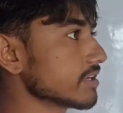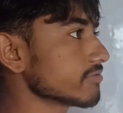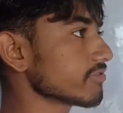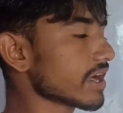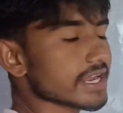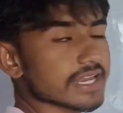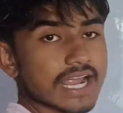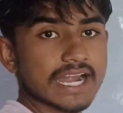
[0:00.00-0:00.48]

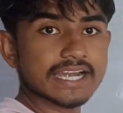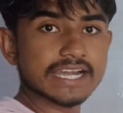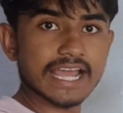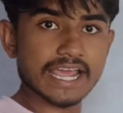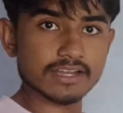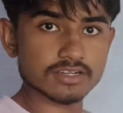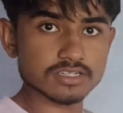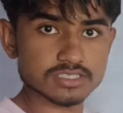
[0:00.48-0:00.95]
definite
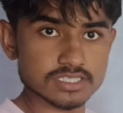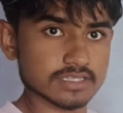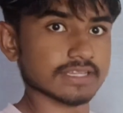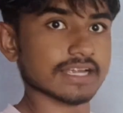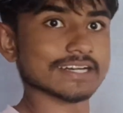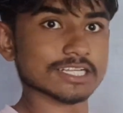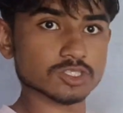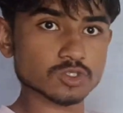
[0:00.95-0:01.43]
energy,
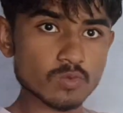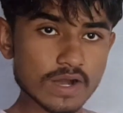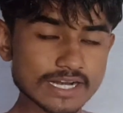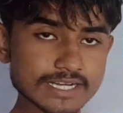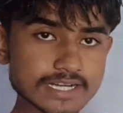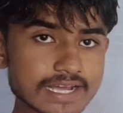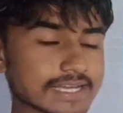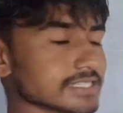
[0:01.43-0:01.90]
that is
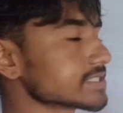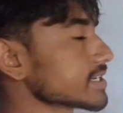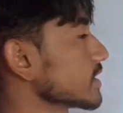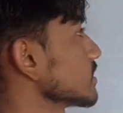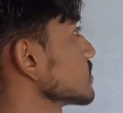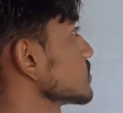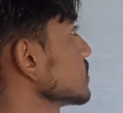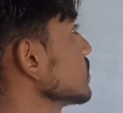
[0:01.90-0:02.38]
quantized
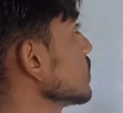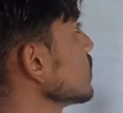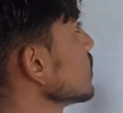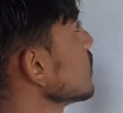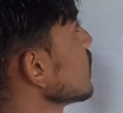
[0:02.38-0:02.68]
energy,